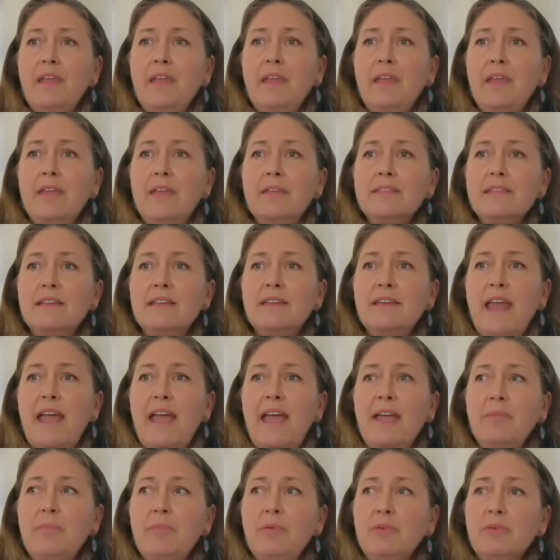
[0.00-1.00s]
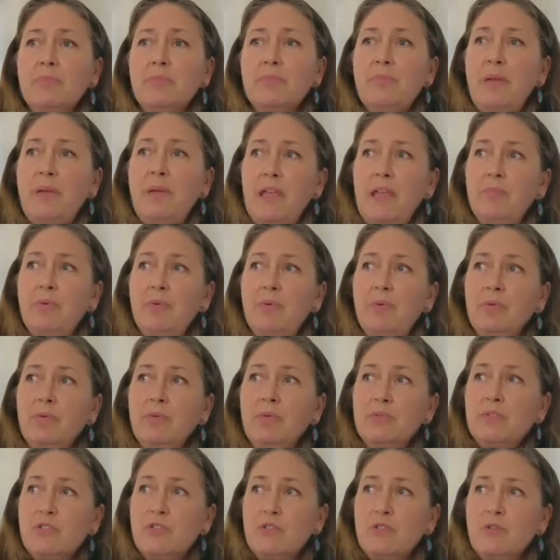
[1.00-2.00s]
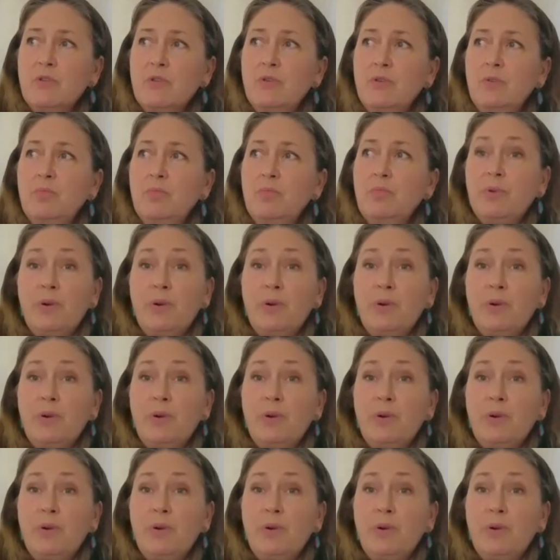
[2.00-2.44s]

It's enabled people to